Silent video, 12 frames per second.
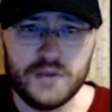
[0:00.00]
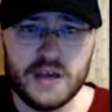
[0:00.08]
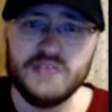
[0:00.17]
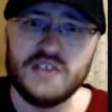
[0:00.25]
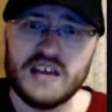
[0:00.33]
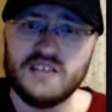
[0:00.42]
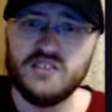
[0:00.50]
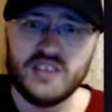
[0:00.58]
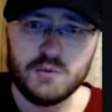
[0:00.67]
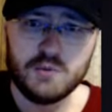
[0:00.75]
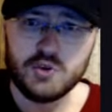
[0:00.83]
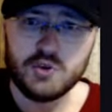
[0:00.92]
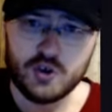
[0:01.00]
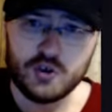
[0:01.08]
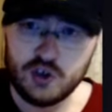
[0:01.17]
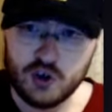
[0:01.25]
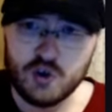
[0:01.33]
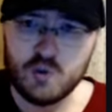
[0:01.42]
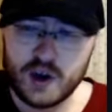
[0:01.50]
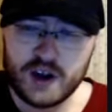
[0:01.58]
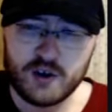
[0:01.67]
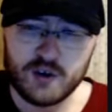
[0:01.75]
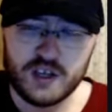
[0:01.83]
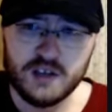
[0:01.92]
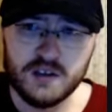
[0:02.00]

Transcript: that had the same shirt you're wearing